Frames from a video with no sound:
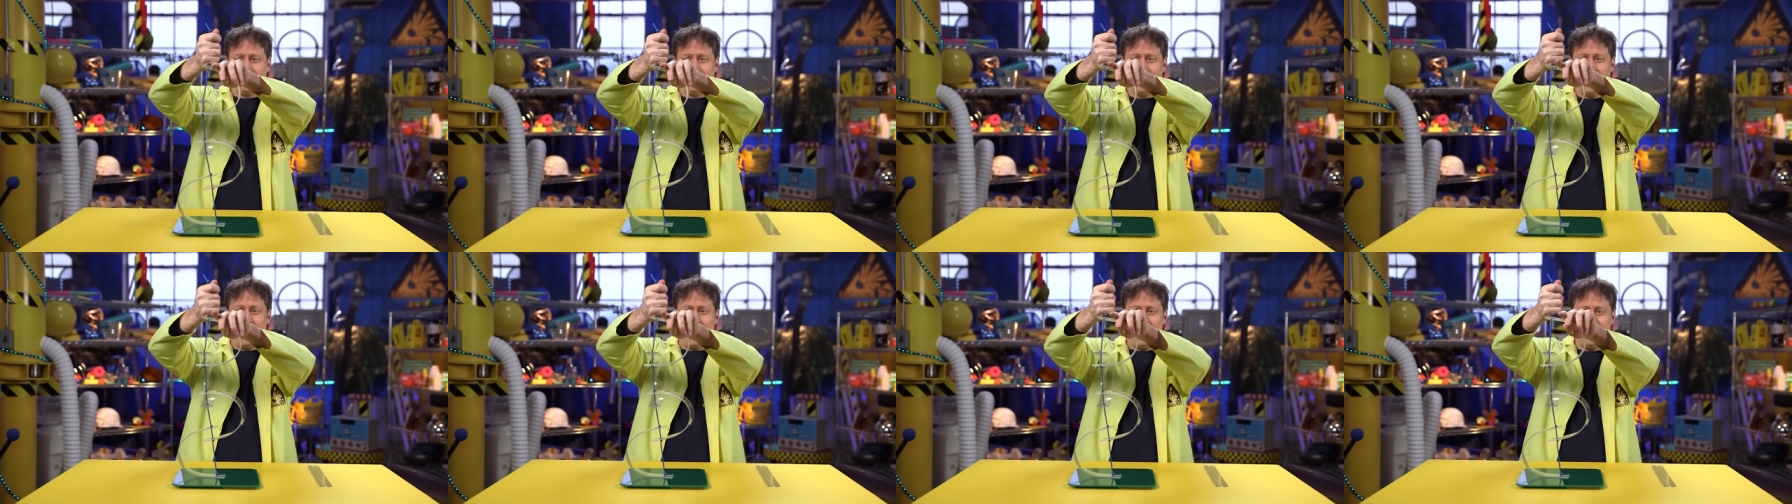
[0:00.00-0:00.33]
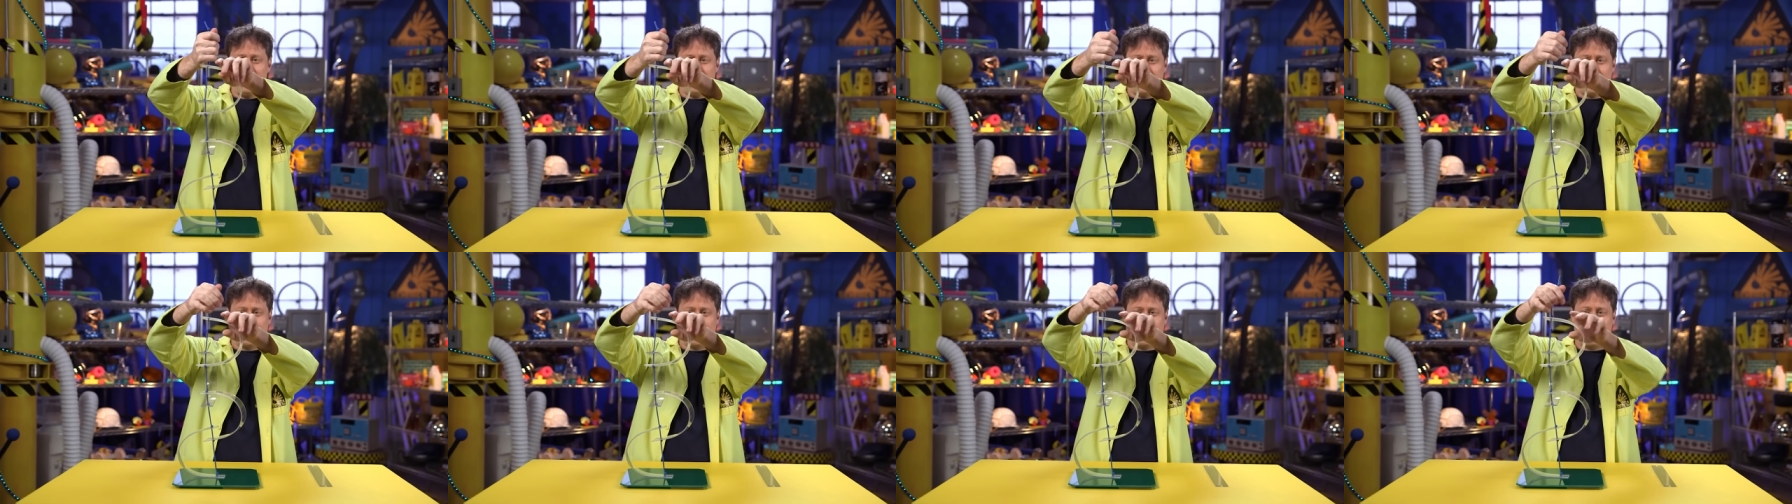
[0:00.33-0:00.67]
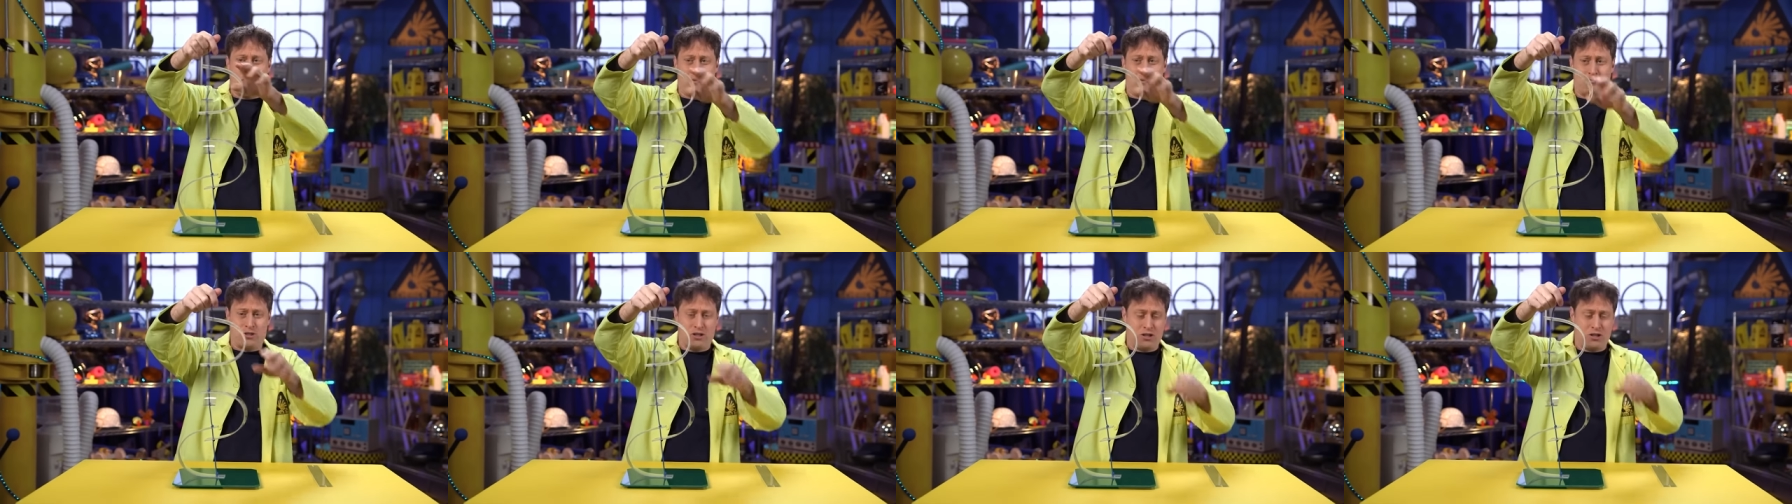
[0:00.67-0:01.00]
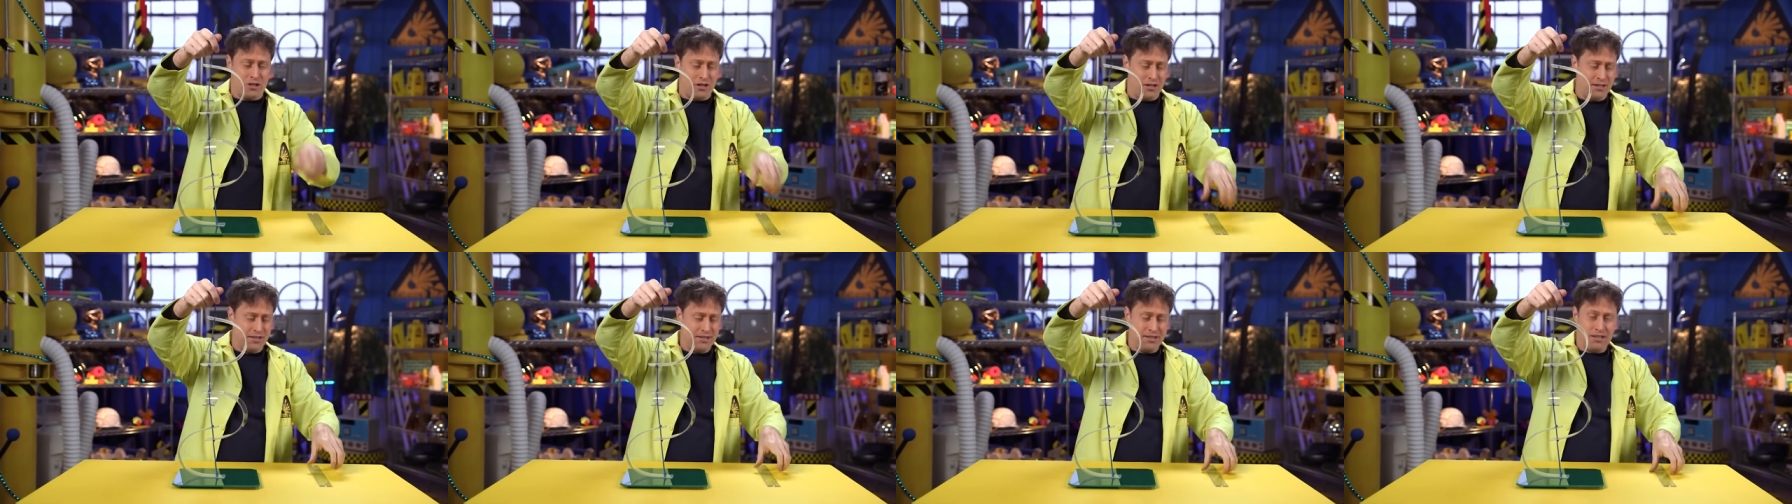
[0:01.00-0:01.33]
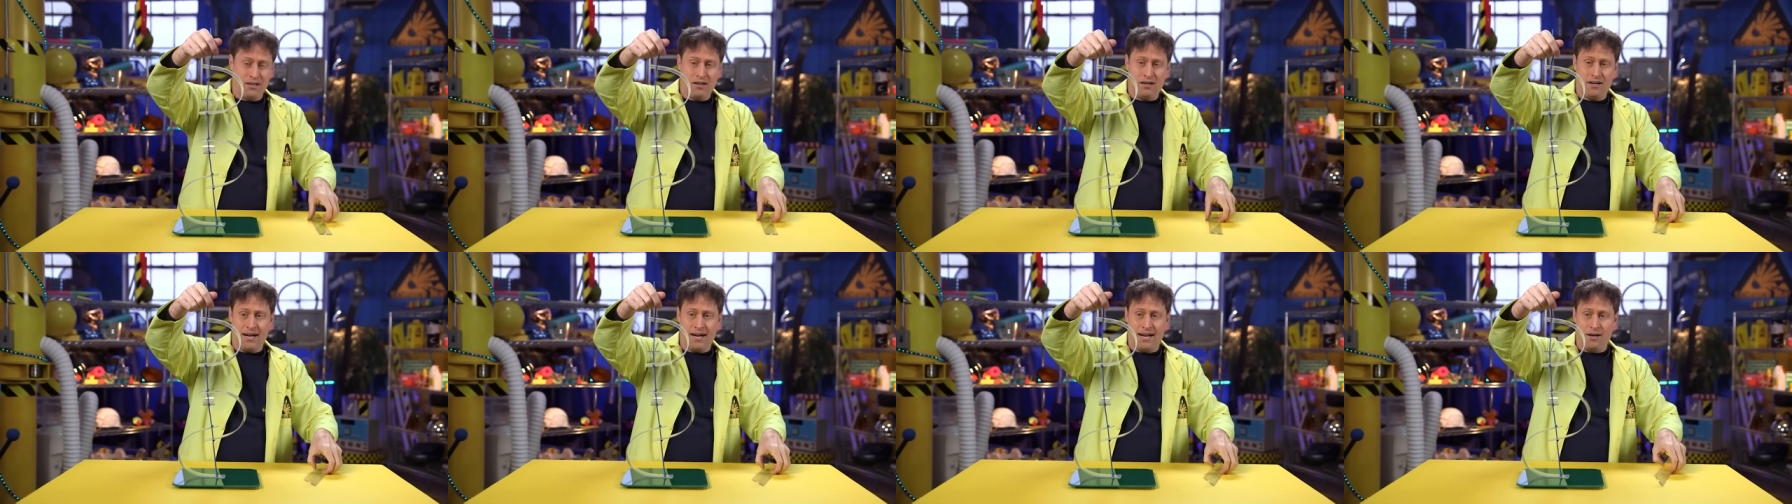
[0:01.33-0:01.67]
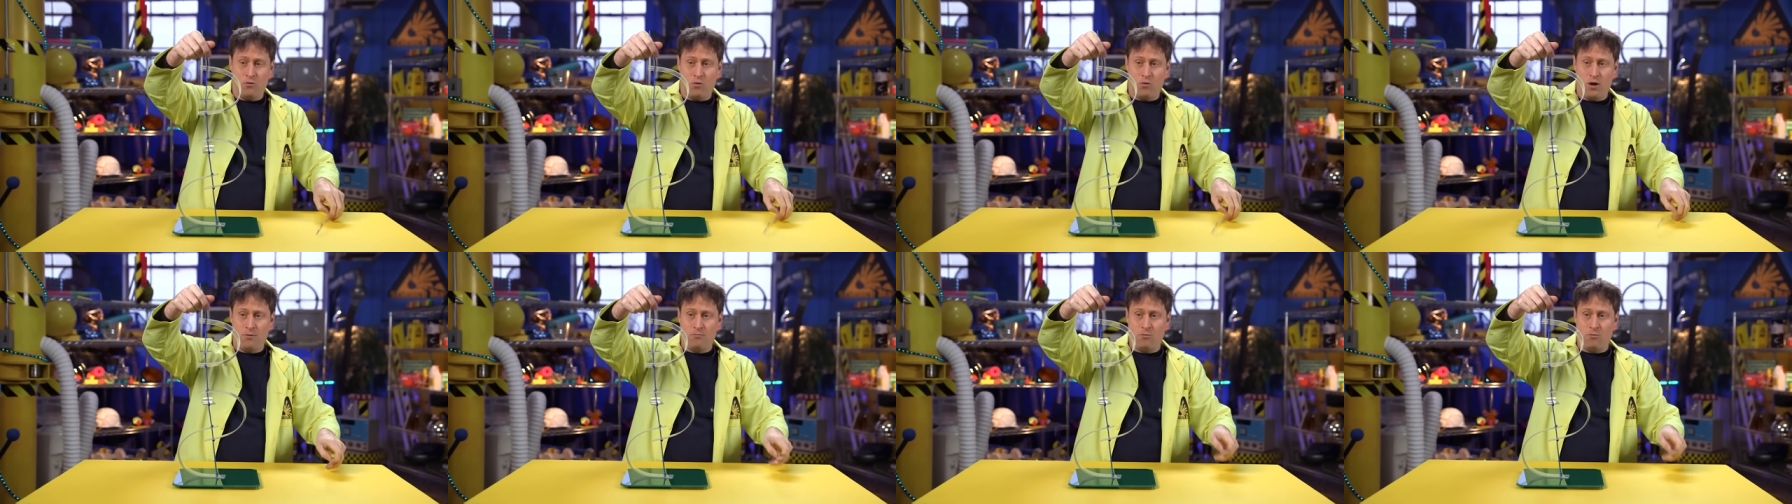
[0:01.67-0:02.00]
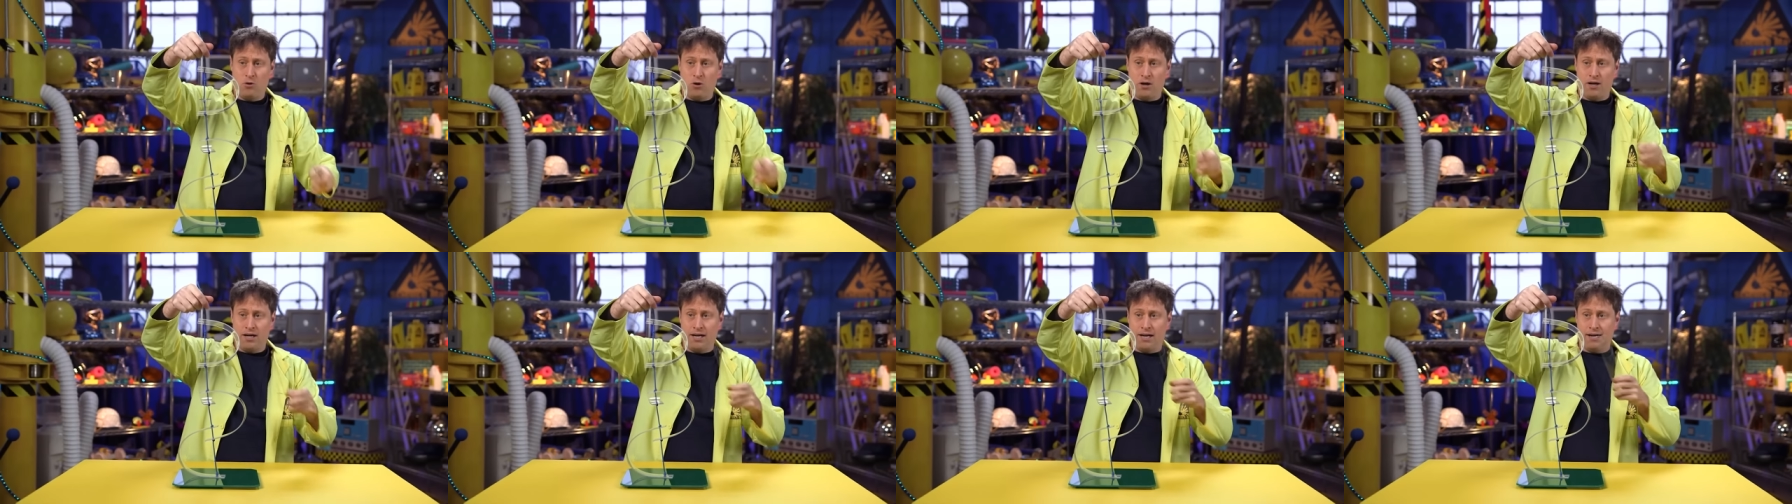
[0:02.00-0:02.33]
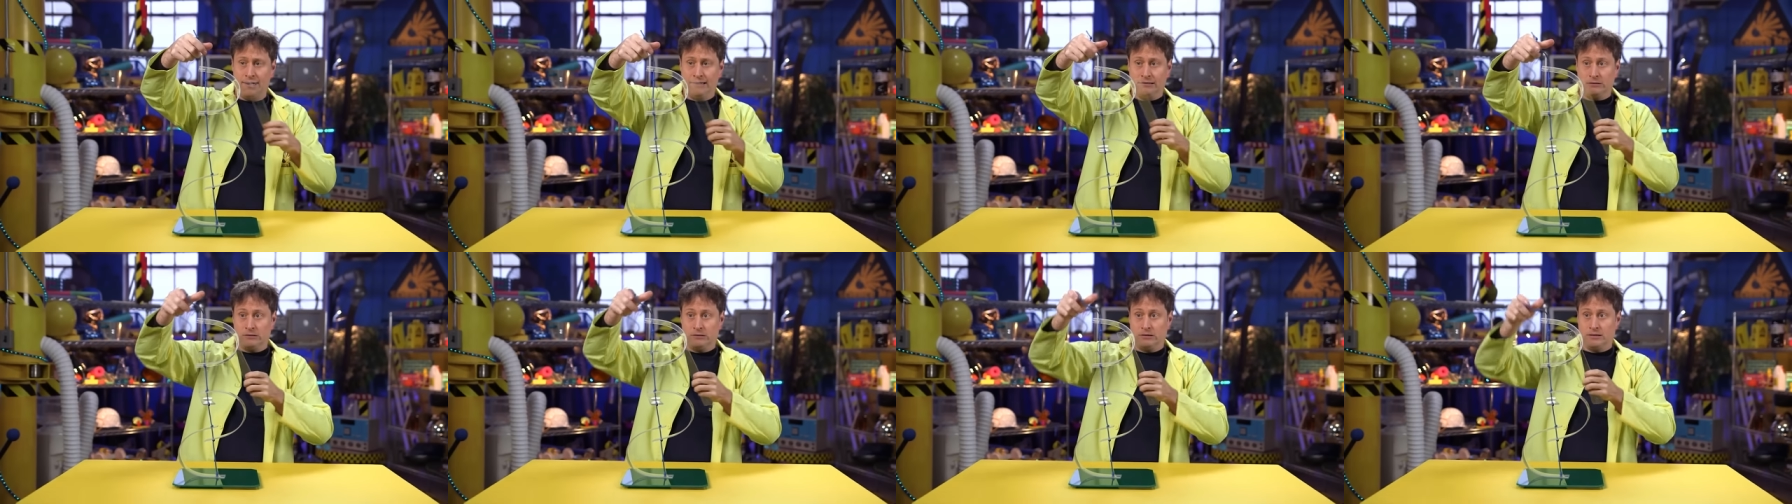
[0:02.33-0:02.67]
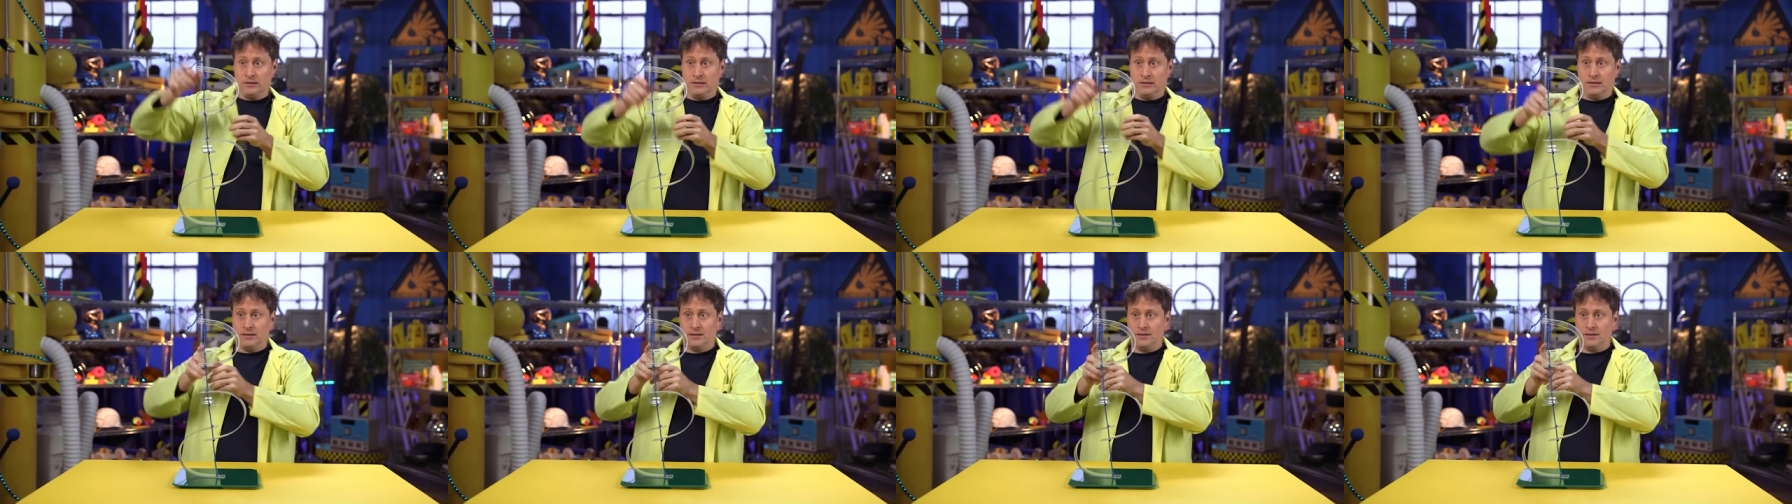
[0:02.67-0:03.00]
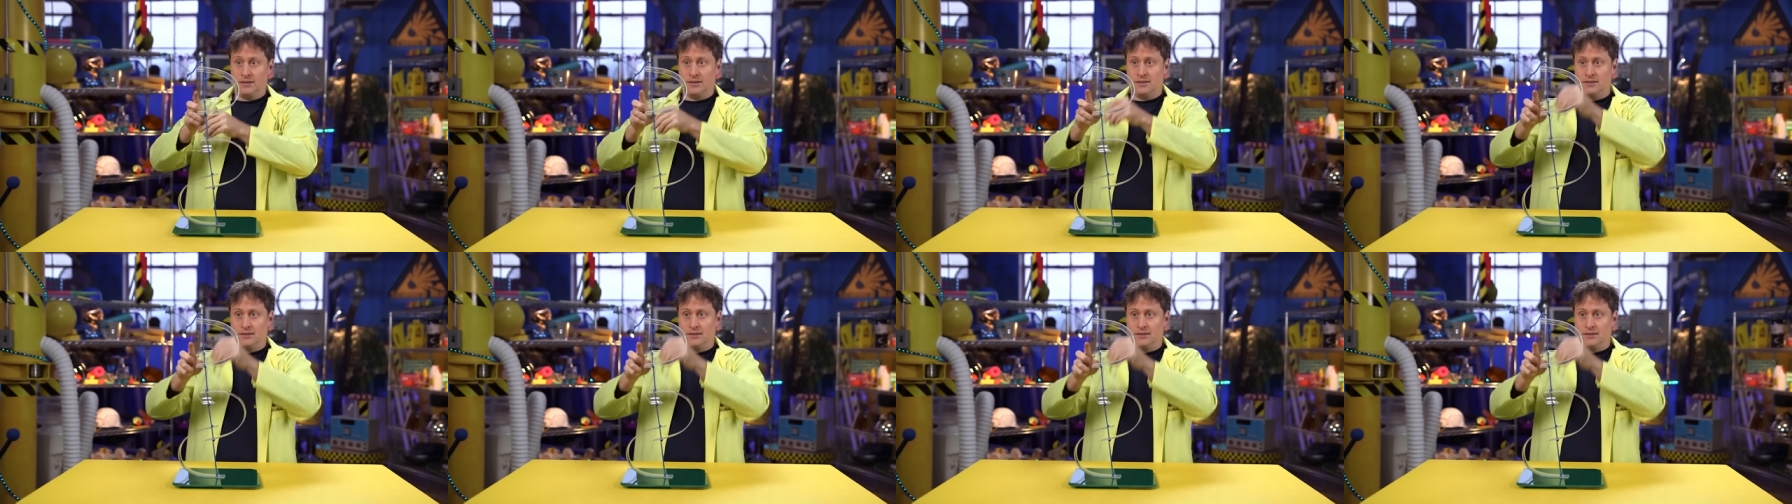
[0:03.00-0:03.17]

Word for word: art sculpture. All right, one more here. Ooh,